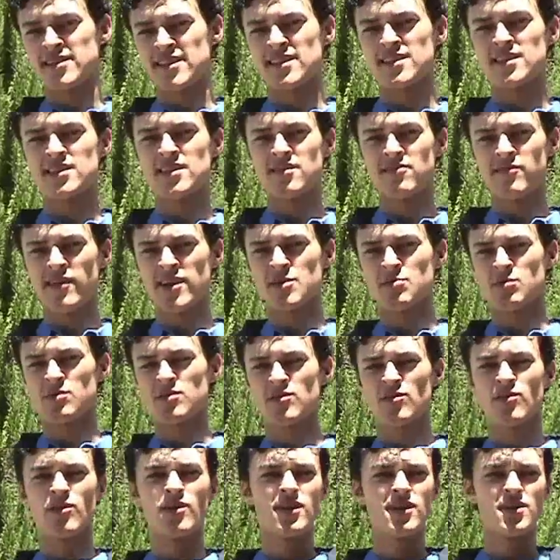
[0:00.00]
sensitive
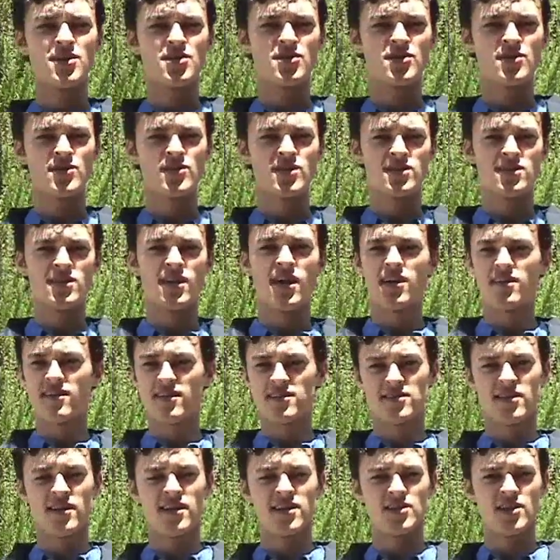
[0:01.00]
respiratory issues, it's not
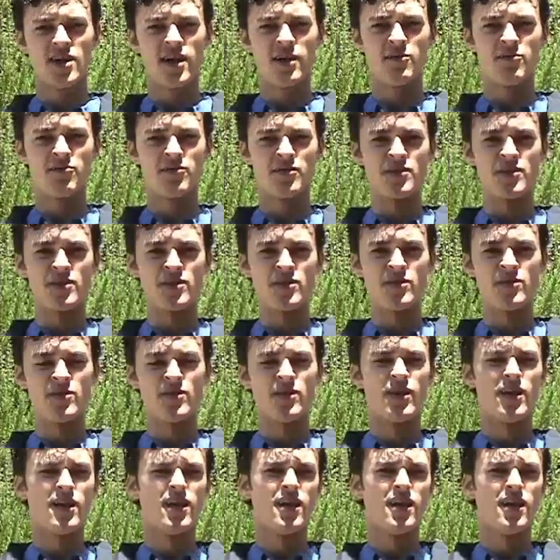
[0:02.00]
a job for you.